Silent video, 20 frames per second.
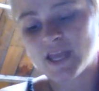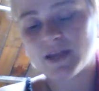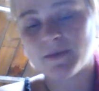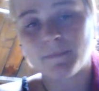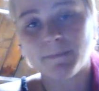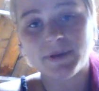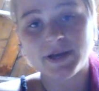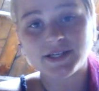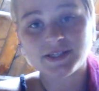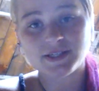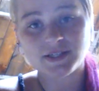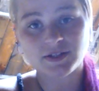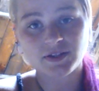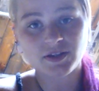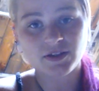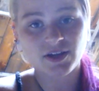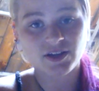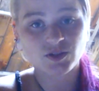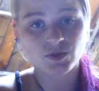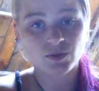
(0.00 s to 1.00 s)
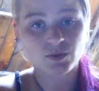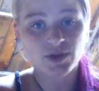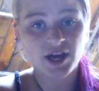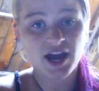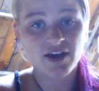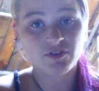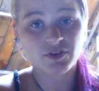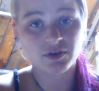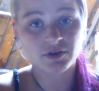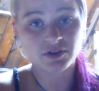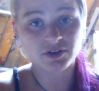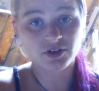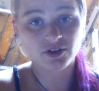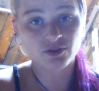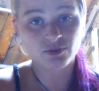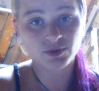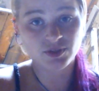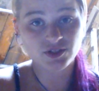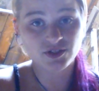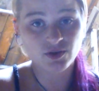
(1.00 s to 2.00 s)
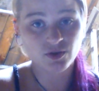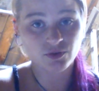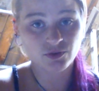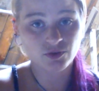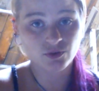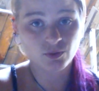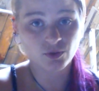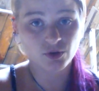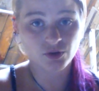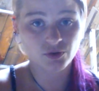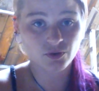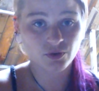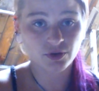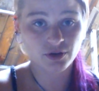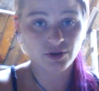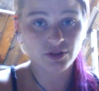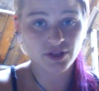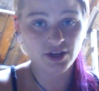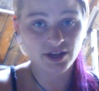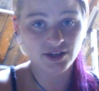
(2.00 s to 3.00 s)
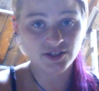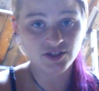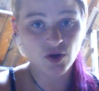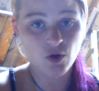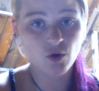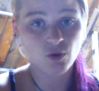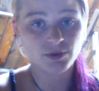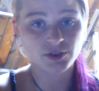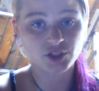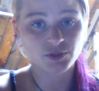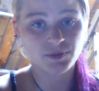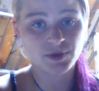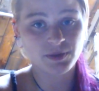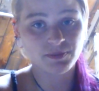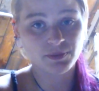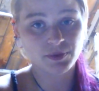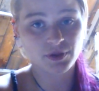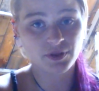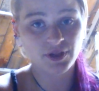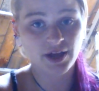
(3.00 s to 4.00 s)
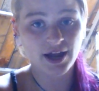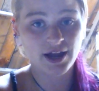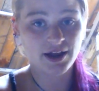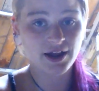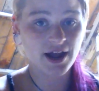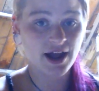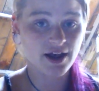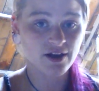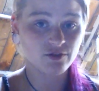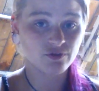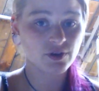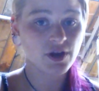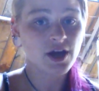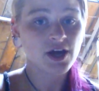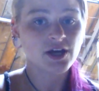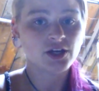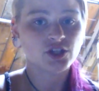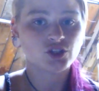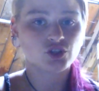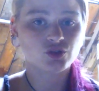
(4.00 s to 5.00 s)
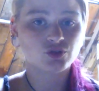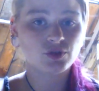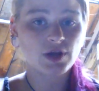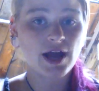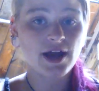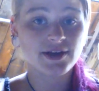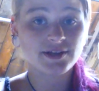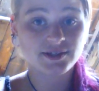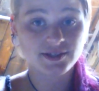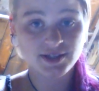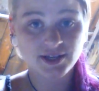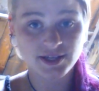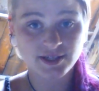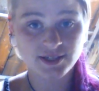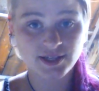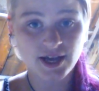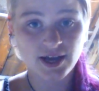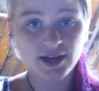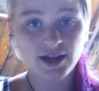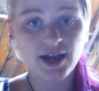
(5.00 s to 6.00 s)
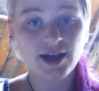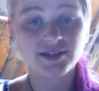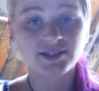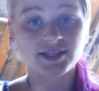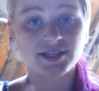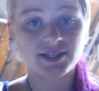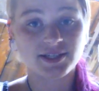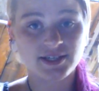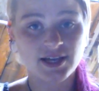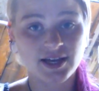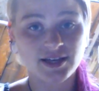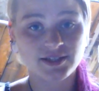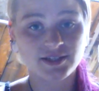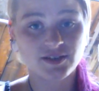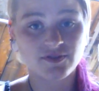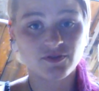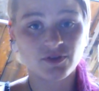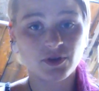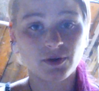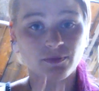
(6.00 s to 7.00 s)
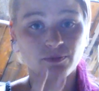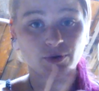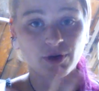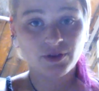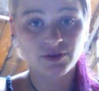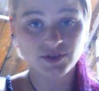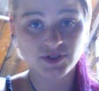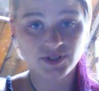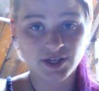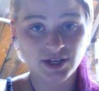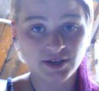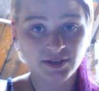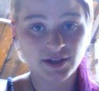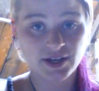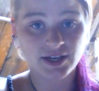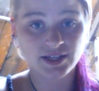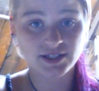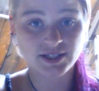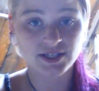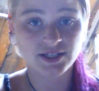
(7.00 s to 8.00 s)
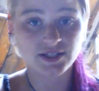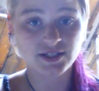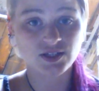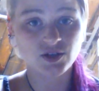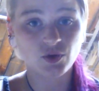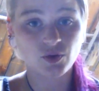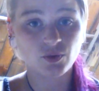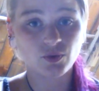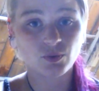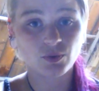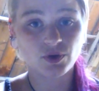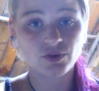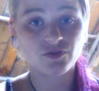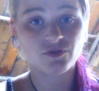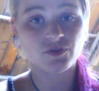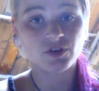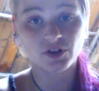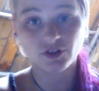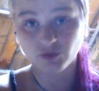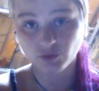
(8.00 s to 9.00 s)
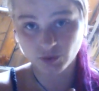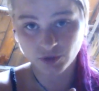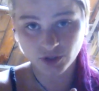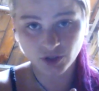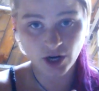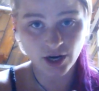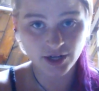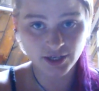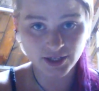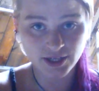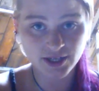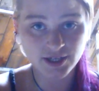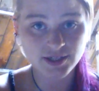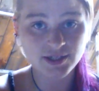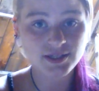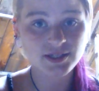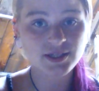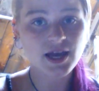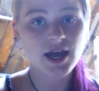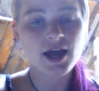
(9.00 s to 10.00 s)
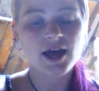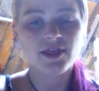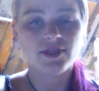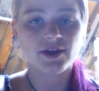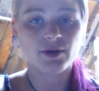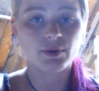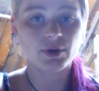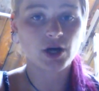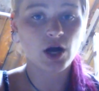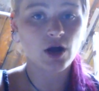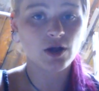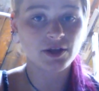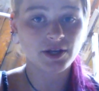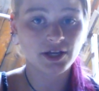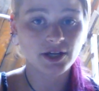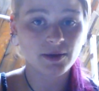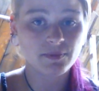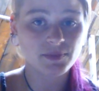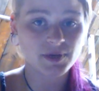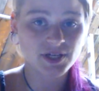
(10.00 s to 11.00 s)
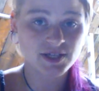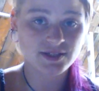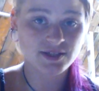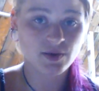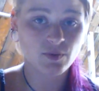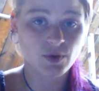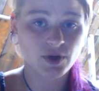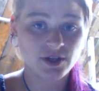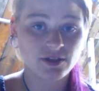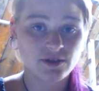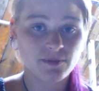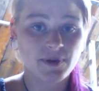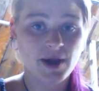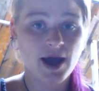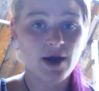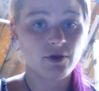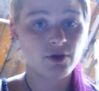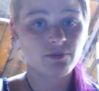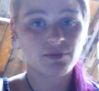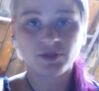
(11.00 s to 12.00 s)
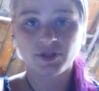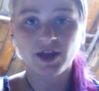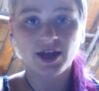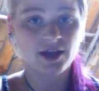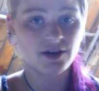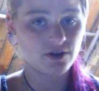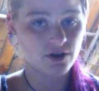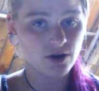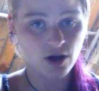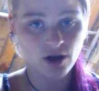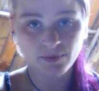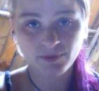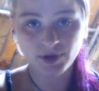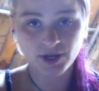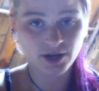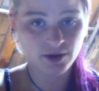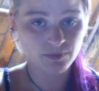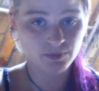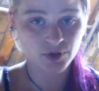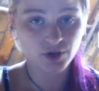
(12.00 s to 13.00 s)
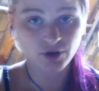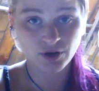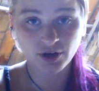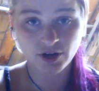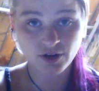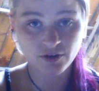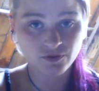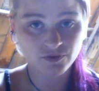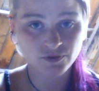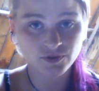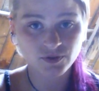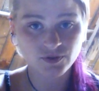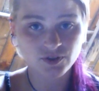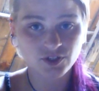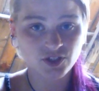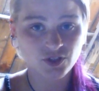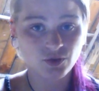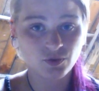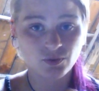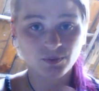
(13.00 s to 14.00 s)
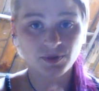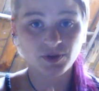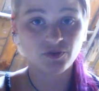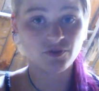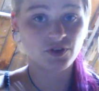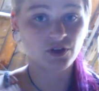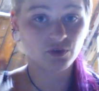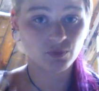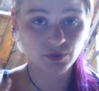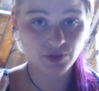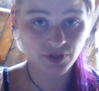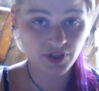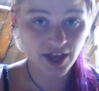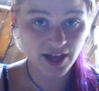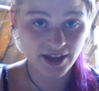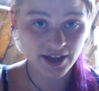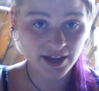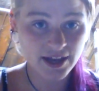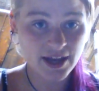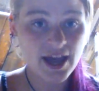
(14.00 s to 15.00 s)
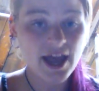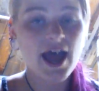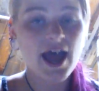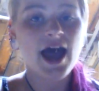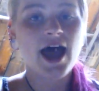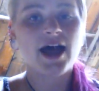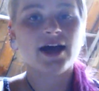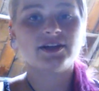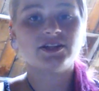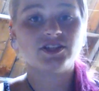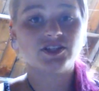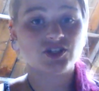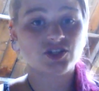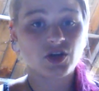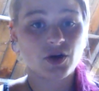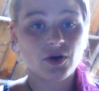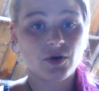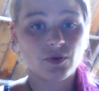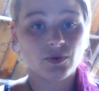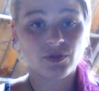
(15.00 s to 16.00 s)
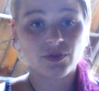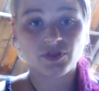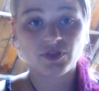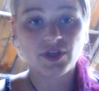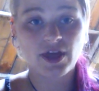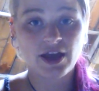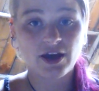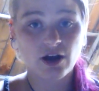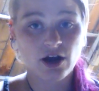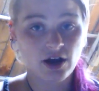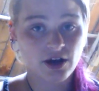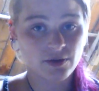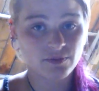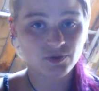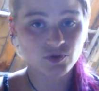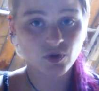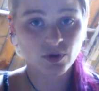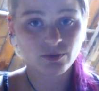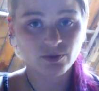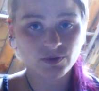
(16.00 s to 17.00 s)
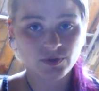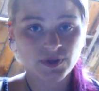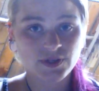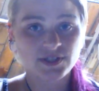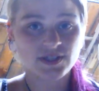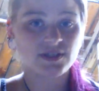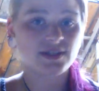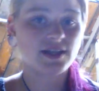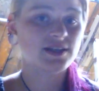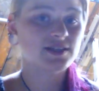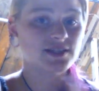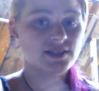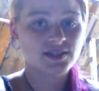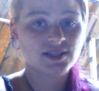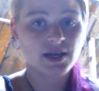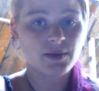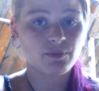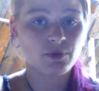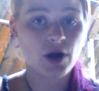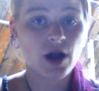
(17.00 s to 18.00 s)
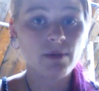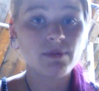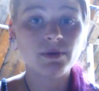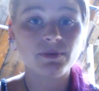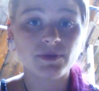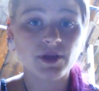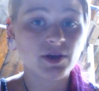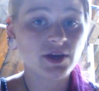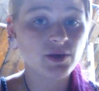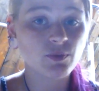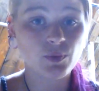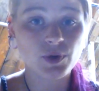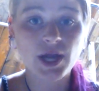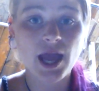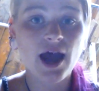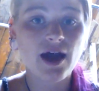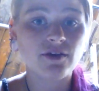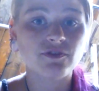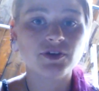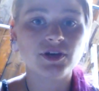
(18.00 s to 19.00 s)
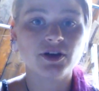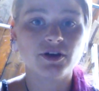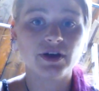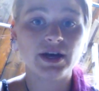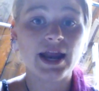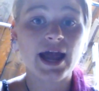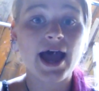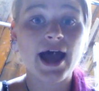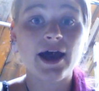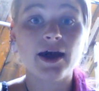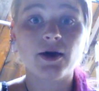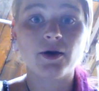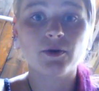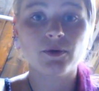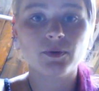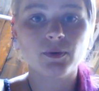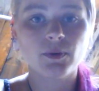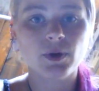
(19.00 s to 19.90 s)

basically that's what we have here on Earth with this whole New World Order thing, is a whole bunch of people that have, as he says of the brothers in Atlantis who were filled with darkness, they were calling it up because they wanted the power, but they had not become pure enough to be filled with light. And so they got absorbed with this, and that's the same problem that we have here now.